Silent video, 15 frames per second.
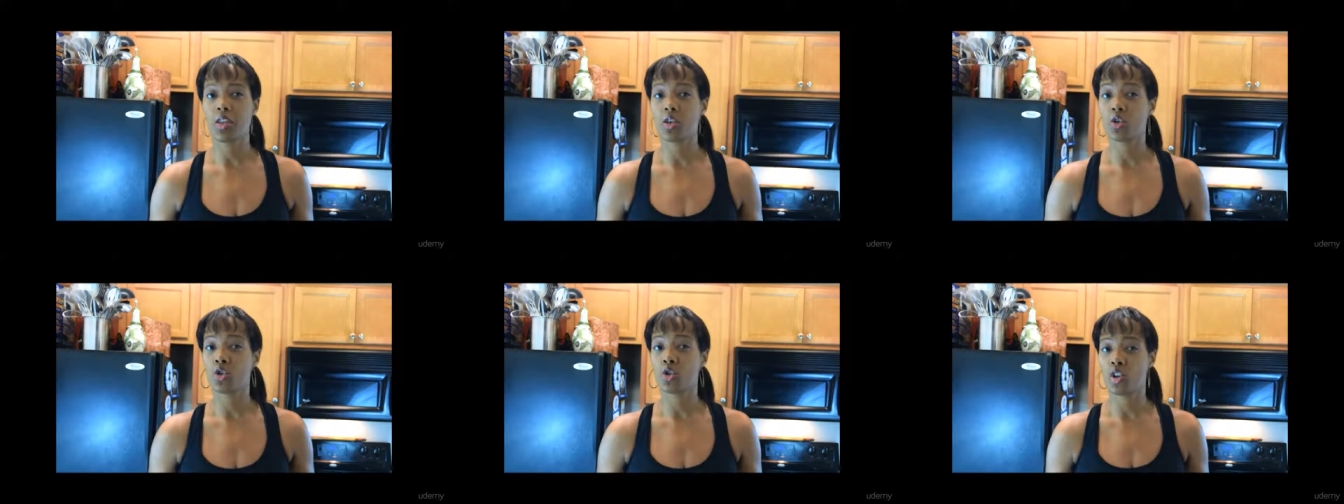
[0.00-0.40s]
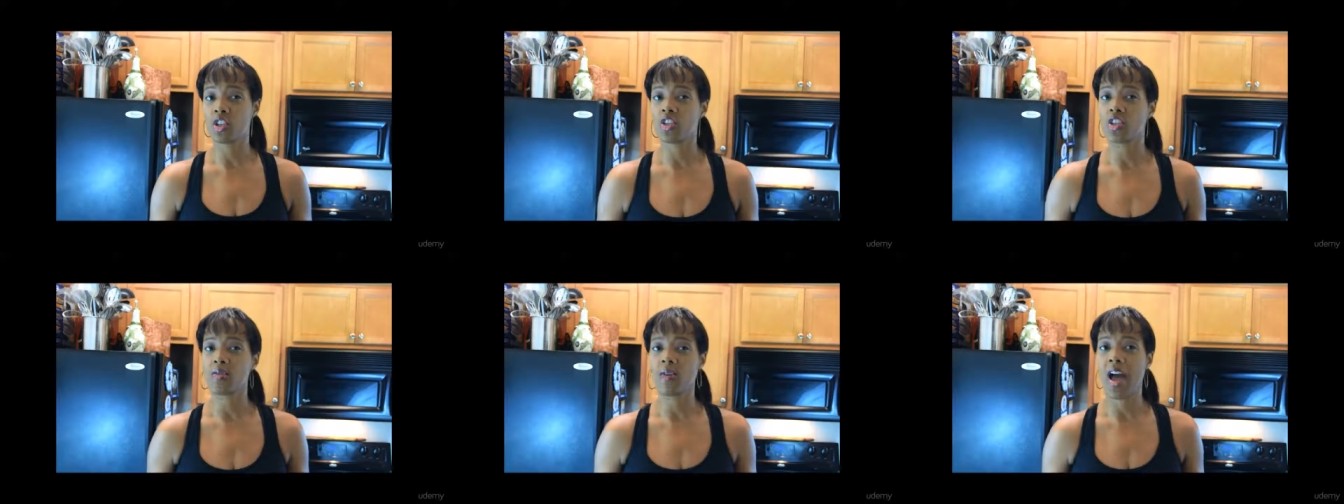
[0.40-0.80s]
the
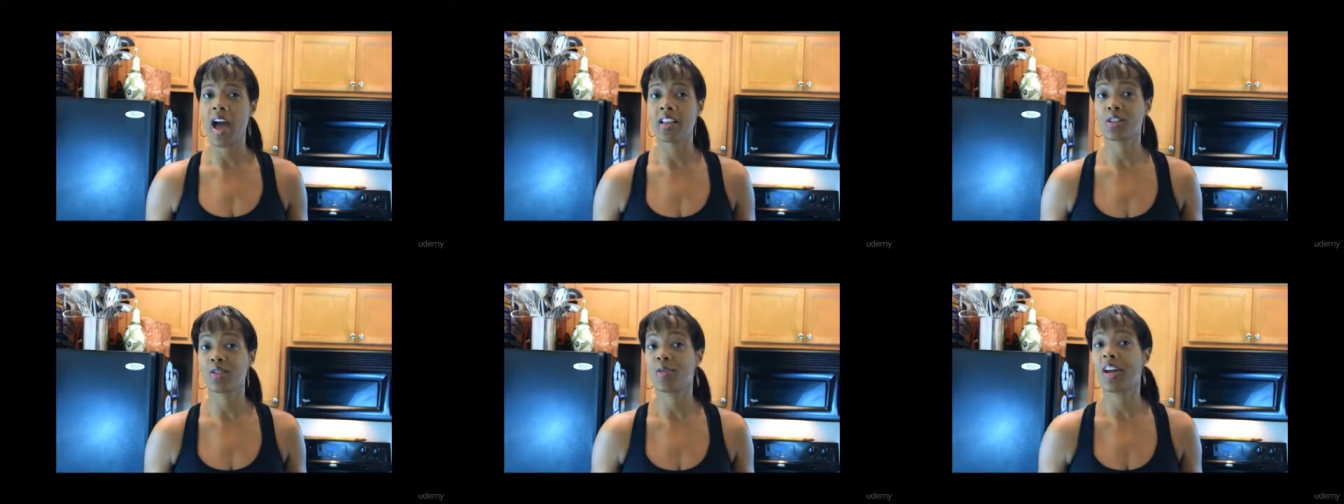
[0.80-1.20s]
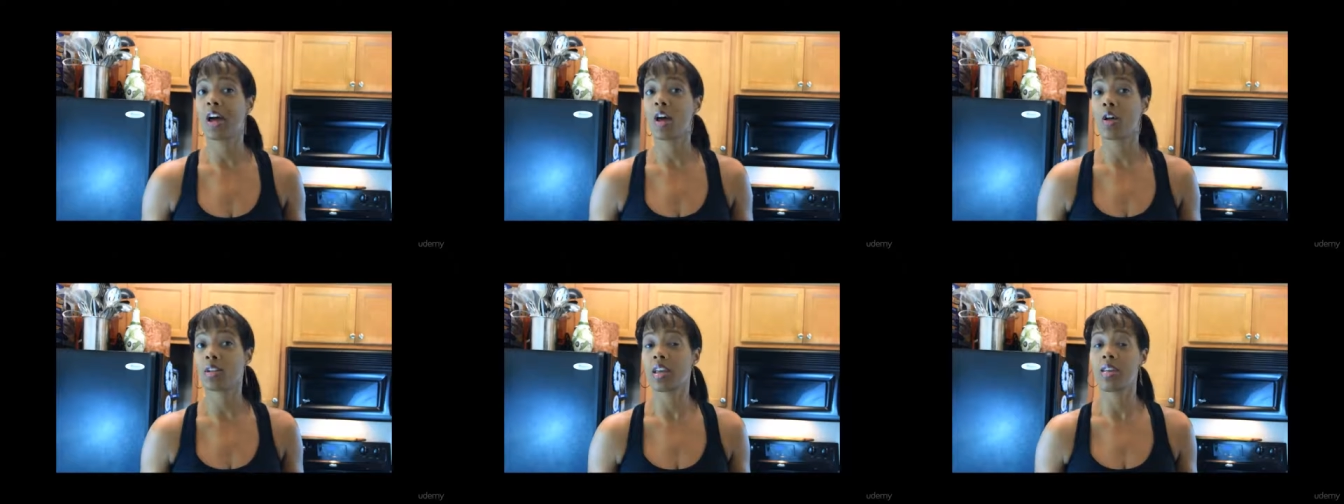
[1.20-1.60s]
nutrition facts
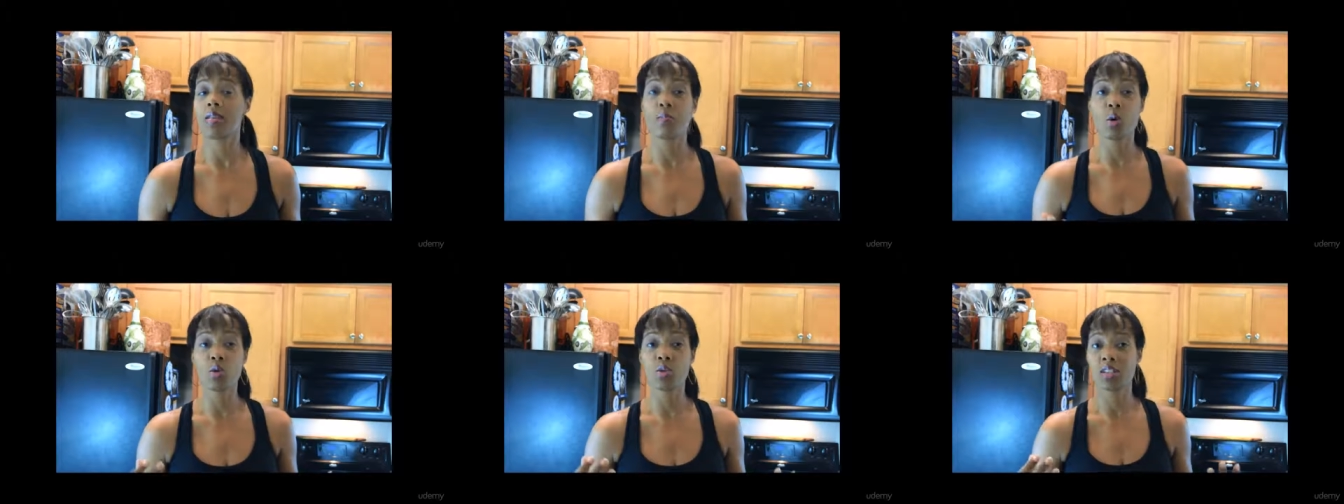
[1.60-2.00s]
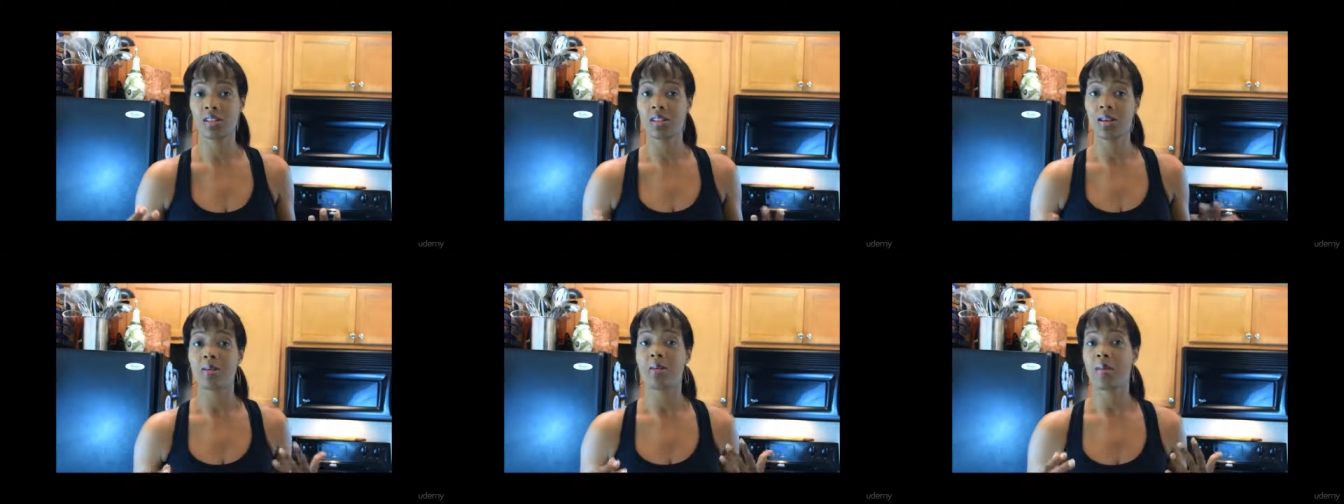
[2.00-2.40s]
found in
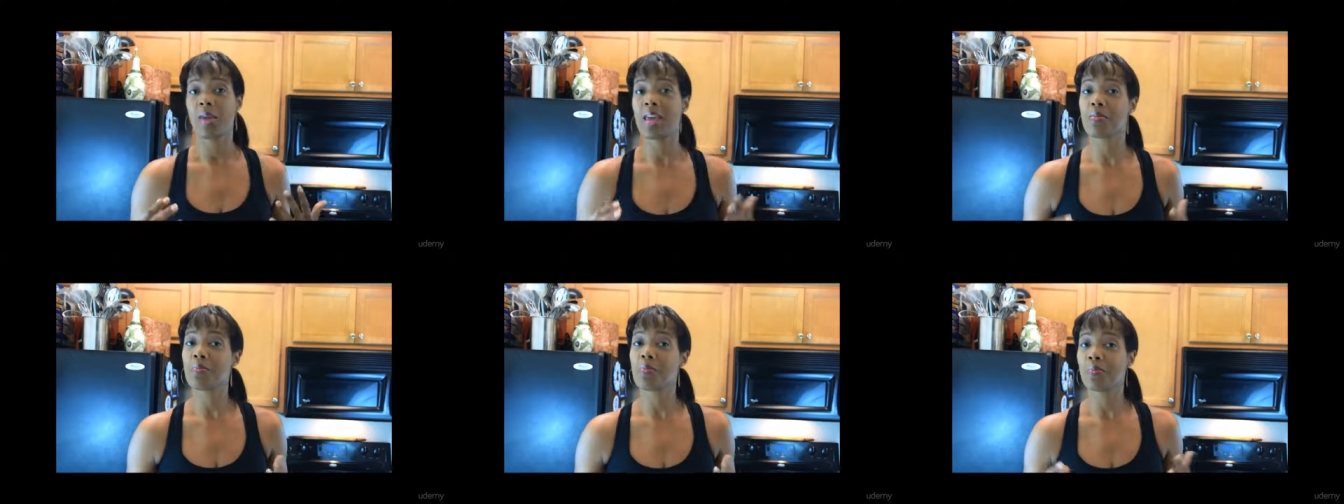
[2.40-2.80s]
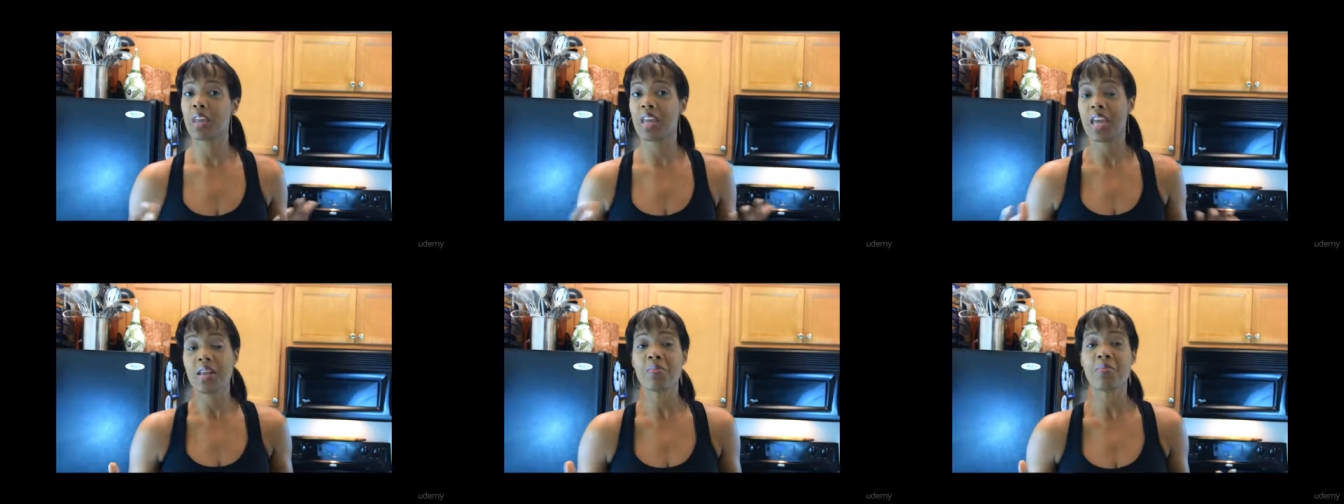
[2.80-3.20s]

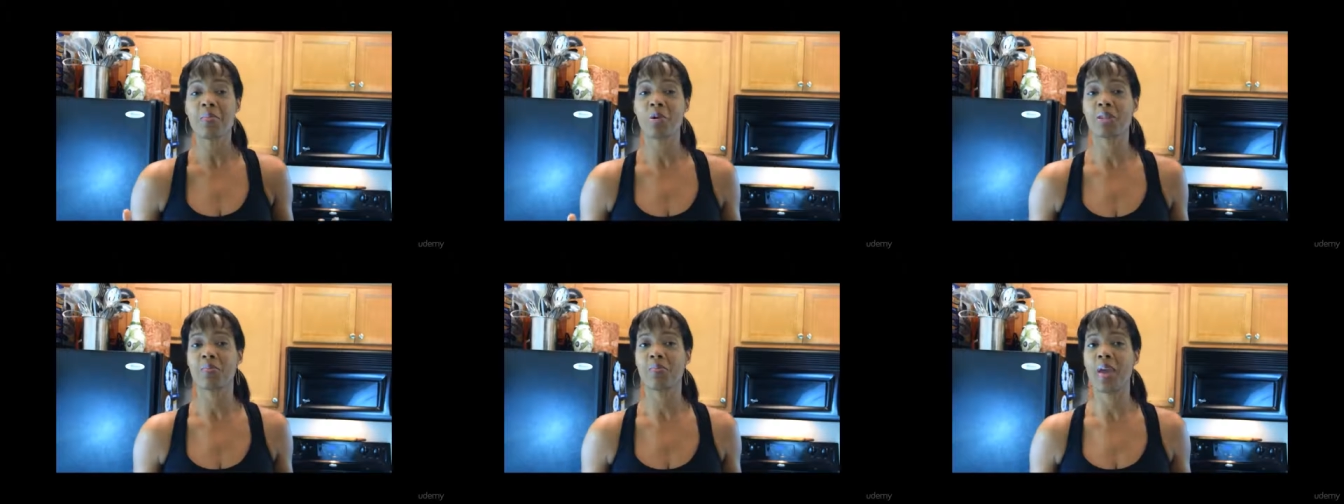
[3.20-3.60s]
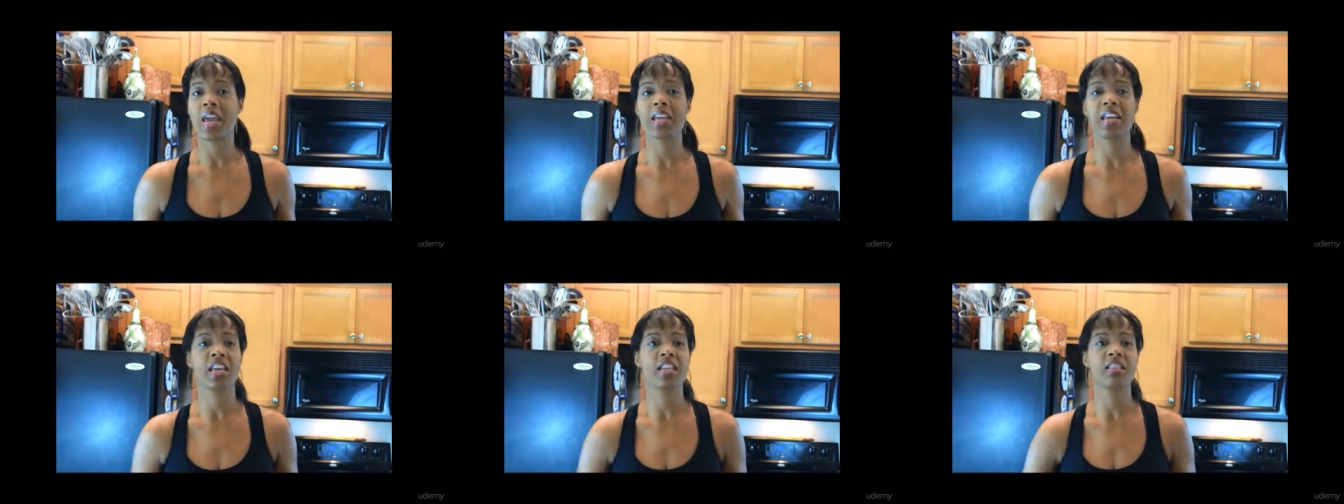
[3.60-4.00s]
most
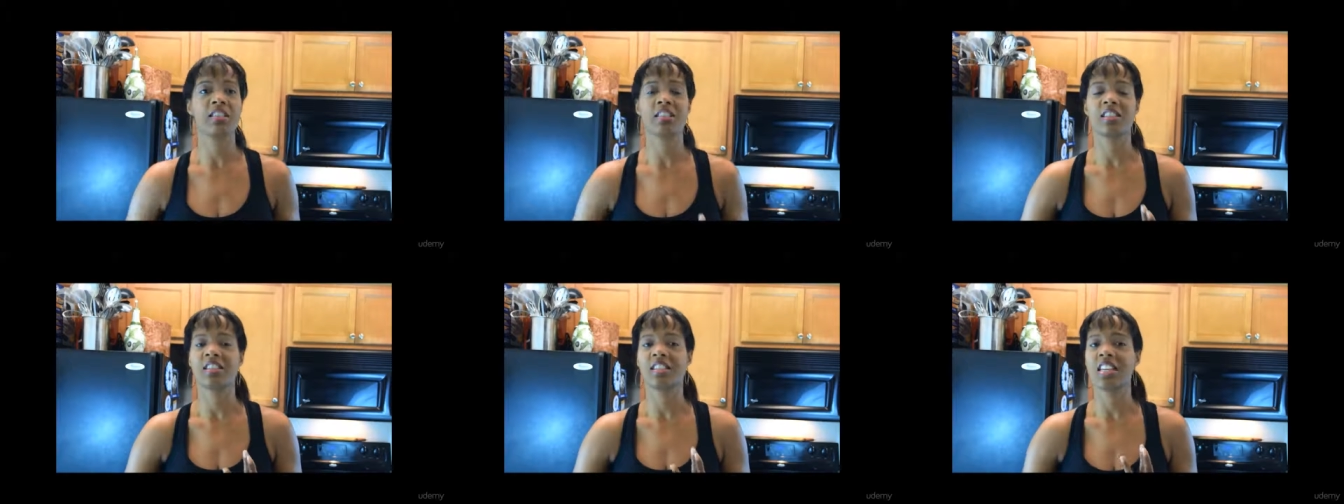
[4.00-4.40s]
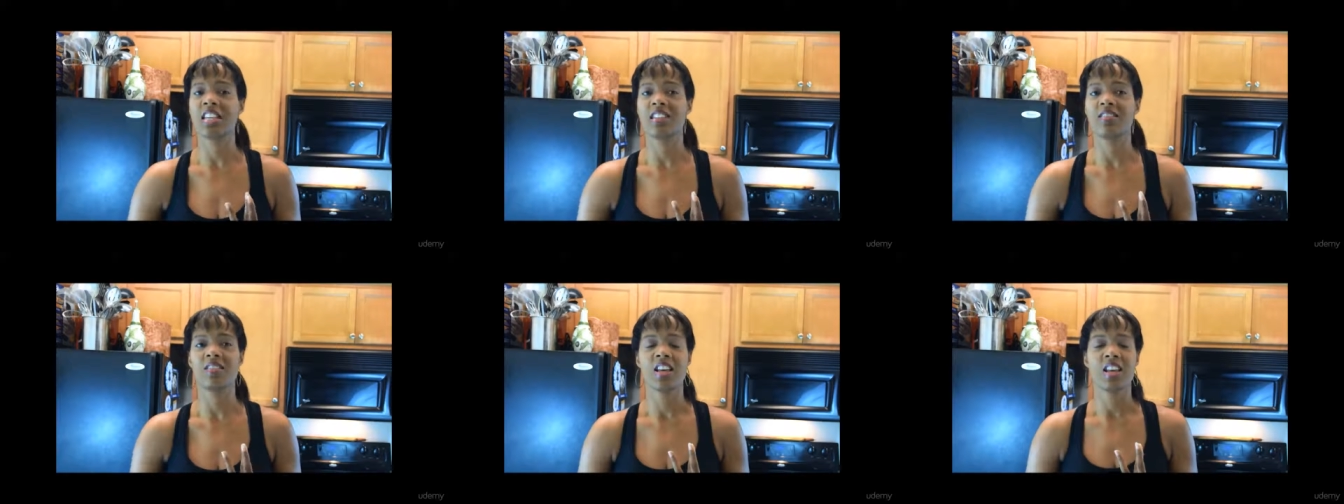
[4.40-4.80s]
bacons
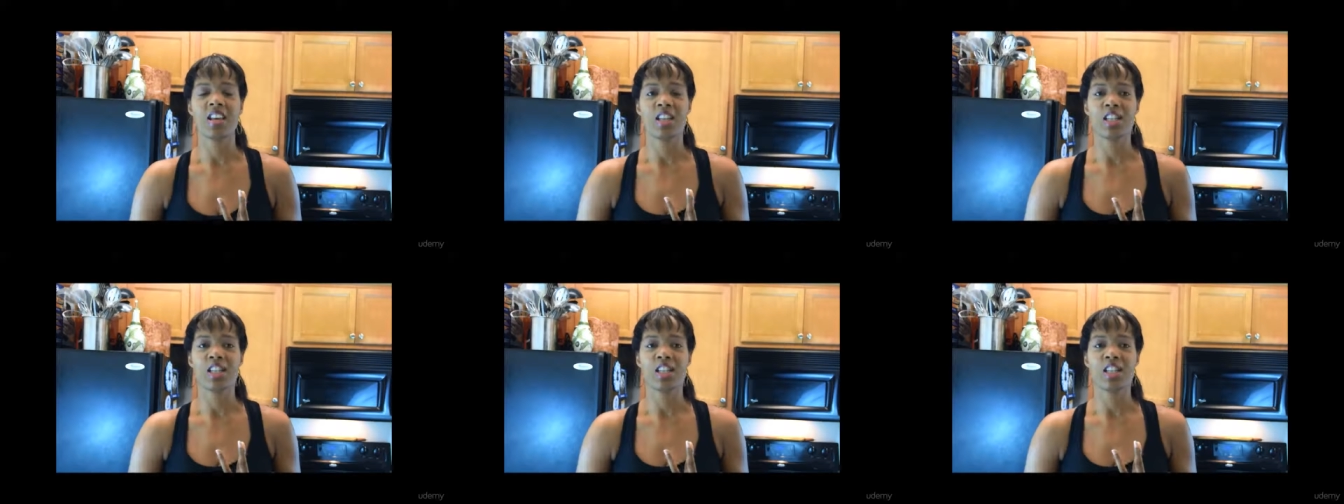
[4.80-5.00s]
and